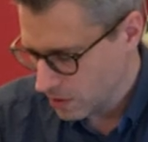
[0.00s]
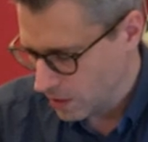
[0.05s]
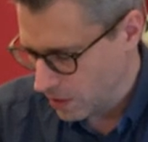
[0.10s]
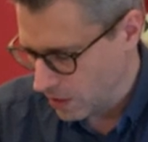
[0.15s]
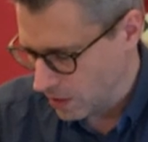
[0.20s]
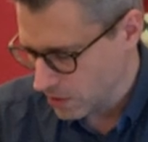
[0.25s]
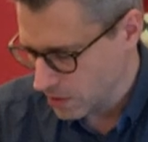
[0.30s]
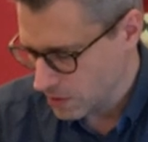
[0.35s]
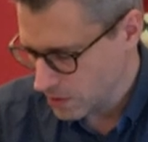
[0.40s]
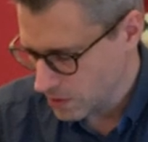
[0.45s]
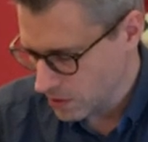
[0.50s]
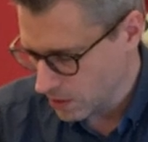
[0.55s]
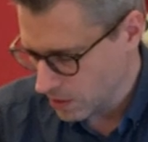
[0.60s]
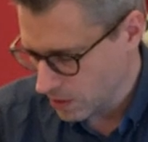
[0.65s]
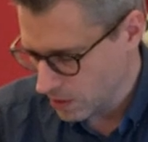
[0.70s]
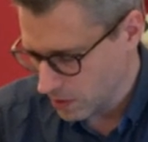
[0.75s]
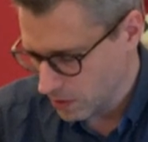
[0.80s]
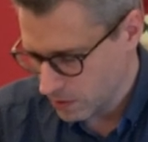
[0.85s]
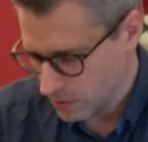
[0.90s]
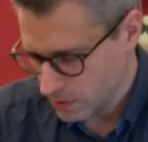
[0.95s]
it
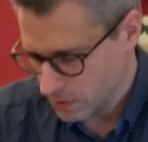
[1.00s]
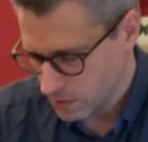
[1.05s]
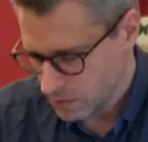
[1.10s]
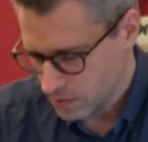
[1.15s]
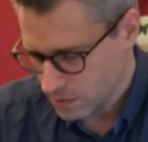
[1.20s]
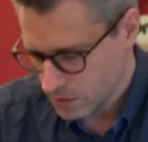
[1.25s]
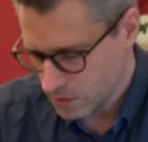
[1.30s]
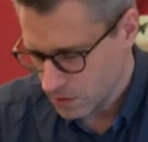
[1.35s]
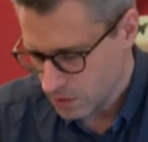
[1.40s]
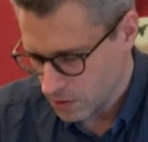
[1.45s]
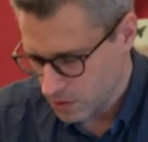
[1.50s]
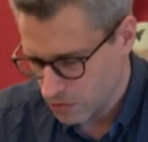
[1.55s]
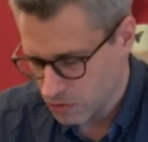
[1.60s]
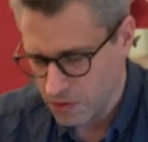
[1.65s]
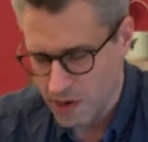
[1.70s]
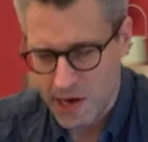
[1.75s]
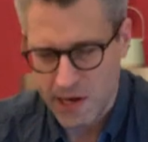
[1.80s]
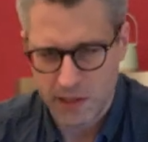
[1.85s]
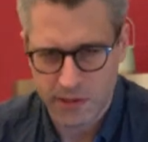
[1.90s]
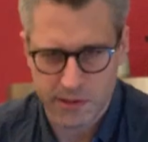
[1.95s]
uh,
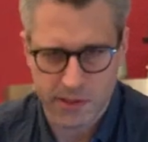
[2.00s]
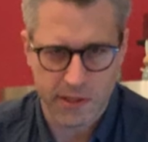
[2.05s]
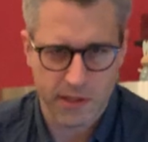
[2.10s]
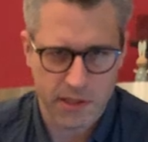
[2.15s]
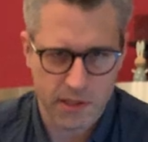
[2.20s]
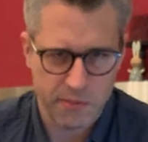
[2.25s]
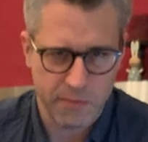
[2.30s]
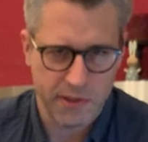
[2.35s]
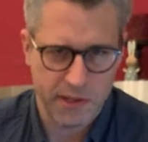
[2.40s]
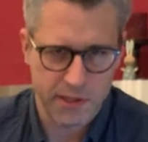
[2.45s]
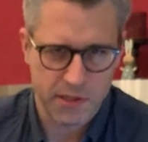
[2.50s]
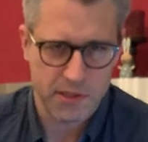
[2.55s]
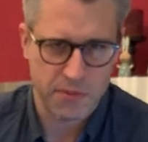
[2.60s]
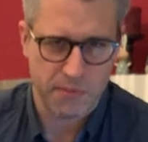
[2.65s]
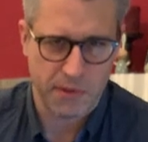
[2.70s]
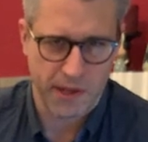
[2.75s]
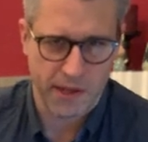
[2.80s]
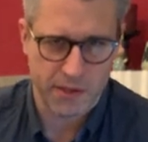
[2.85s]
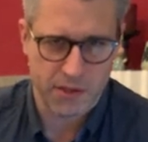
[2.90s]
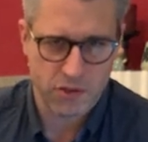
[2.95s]
rattled a little bit,
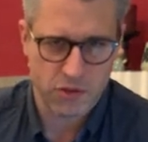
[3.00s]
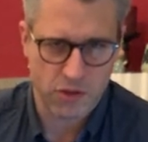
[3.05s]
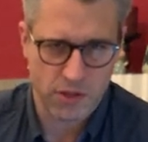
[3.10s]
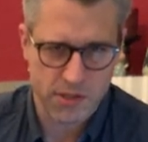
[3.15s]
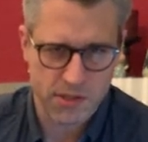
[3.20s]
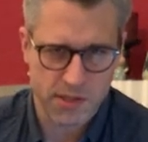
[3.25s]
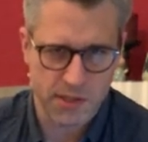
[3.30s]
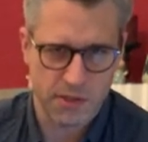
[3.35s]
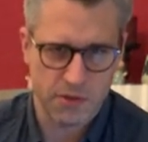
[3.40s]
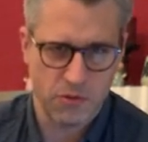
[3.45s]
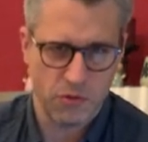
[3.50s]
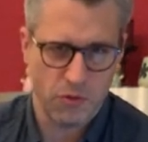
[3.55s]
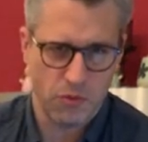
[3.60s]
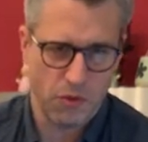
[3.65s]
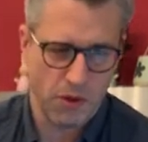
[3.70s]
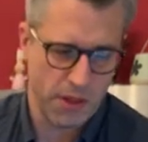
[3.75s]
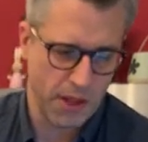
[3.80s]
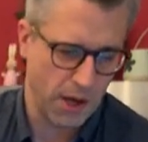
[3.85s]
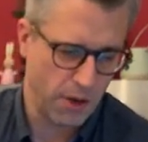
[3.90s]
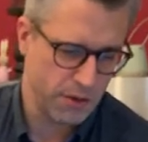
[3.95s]
but it crossed it
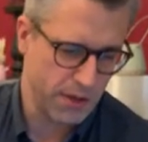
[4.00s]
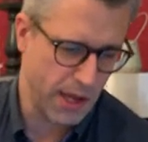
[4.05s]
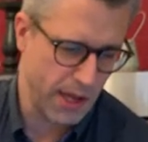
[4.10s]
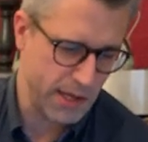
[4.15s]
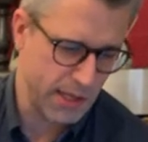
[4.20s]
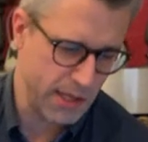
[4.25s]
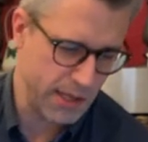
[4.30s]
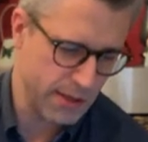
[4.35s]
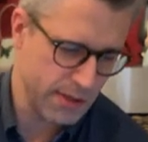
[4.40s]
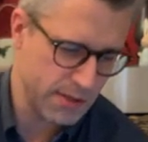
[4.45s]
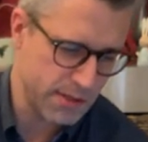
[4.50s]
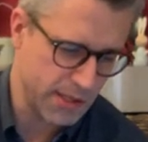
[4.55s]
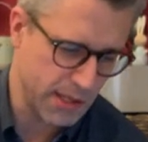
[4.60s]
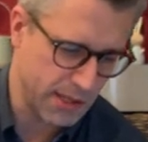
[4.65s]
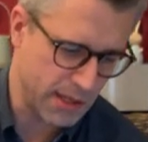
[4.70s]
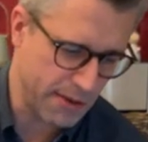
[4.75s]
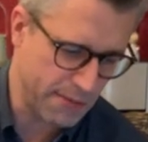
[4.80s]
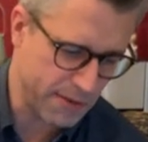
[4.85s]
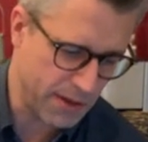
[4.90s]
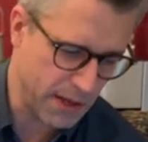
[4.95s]
without any
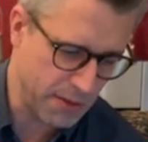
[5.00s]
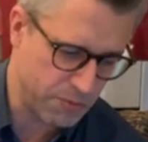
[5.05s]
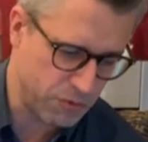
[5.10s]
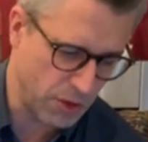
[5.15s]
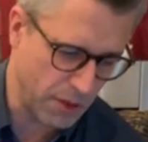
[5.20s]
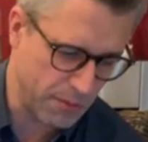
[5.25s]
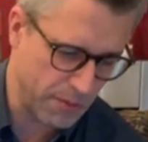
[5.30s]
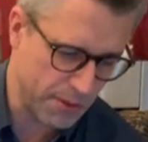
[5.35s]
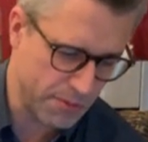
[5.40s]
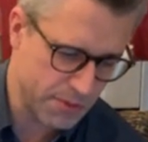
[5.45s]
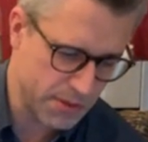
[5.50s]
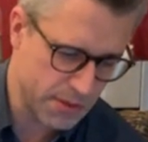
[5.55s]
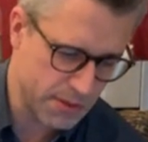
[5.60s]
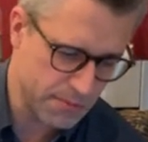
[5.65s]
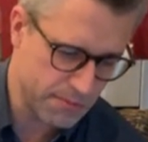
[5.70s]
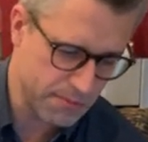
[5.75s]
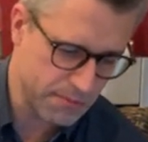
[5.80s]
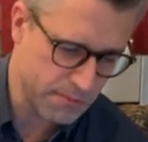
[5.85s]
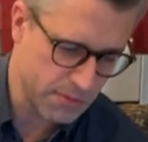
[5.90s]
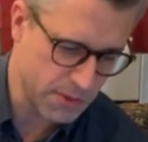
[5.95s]
significant problems.
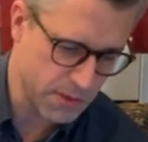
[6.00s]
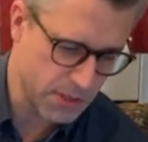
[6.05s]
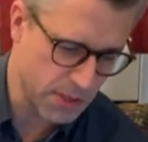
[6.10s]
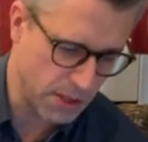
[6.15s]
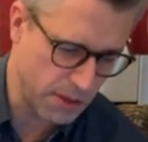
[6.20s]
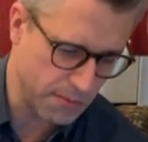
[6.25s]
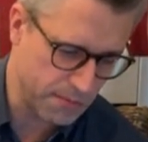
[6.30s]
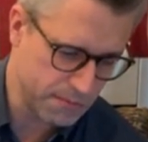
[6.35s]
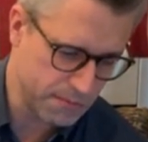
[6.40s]
So